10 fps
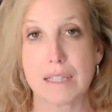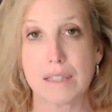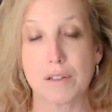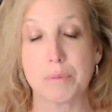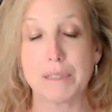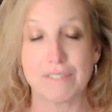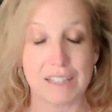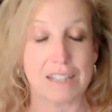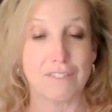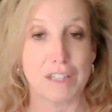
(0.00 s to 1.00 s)
There will be
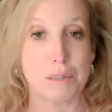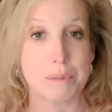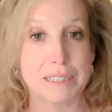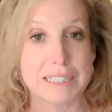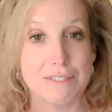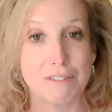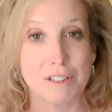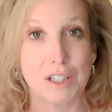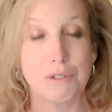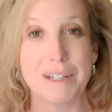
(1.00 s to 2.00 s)
availability for
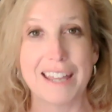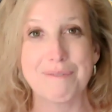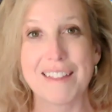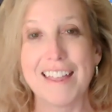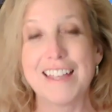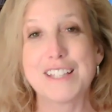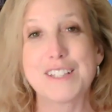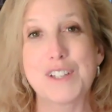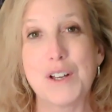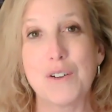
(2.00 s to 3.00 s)
Q&A.
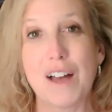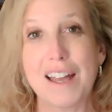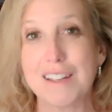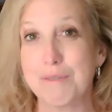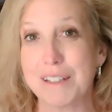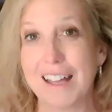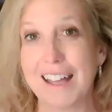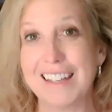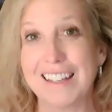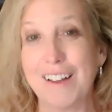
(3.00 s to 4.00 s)
So
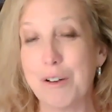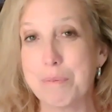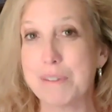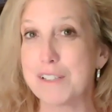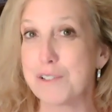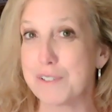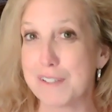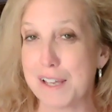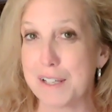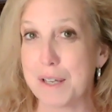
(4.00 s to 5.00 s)
I hope that you'll
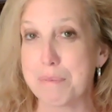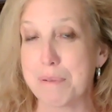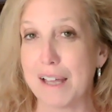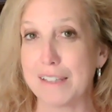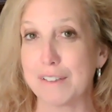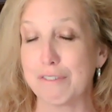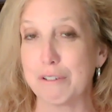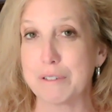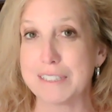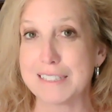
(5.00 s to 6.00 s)
sign up. I look
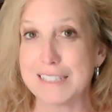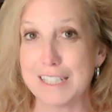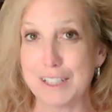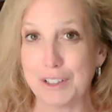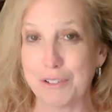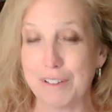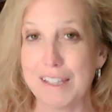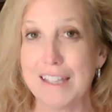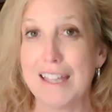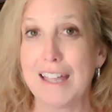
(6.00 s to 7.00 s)
forward to seeing you.
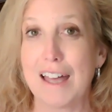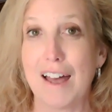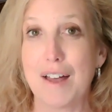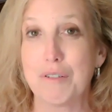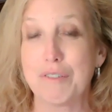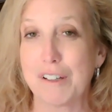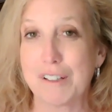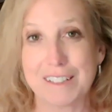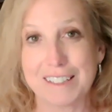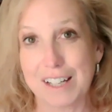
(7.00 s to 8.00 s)
We've
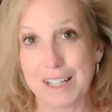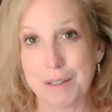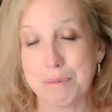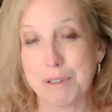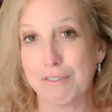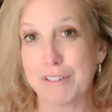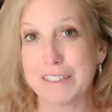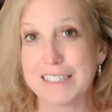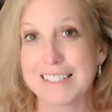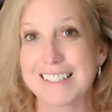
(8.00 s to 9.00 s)
already got a beautiful
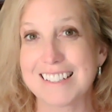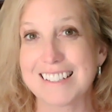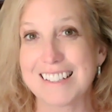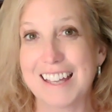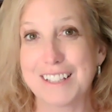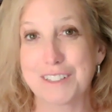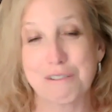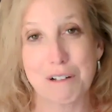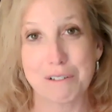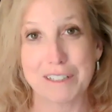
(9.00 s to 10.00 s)
list and
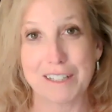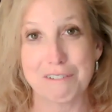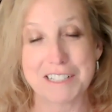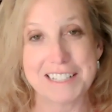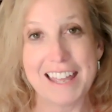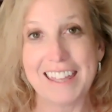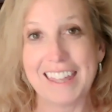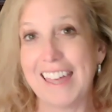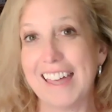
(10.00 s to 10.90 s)
growing every day.